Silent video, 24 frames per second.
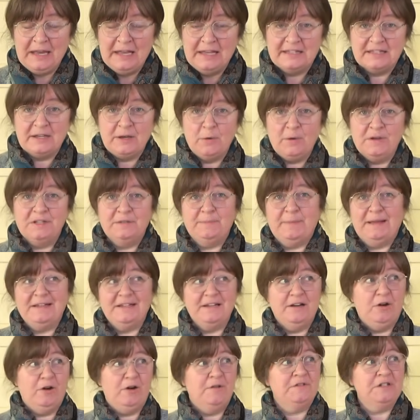So I spend
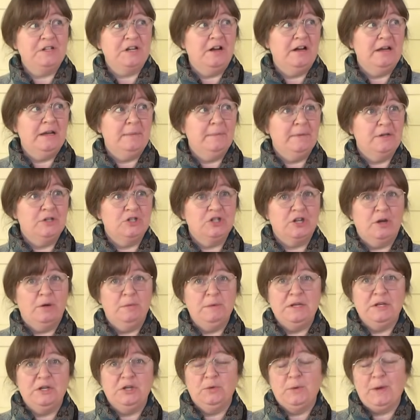a lot of time
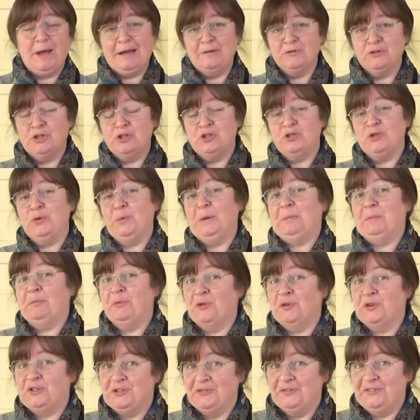showing you how to do
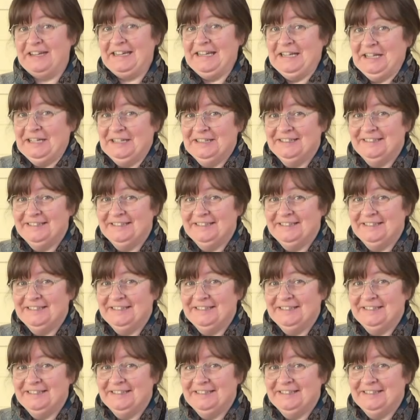embroidery,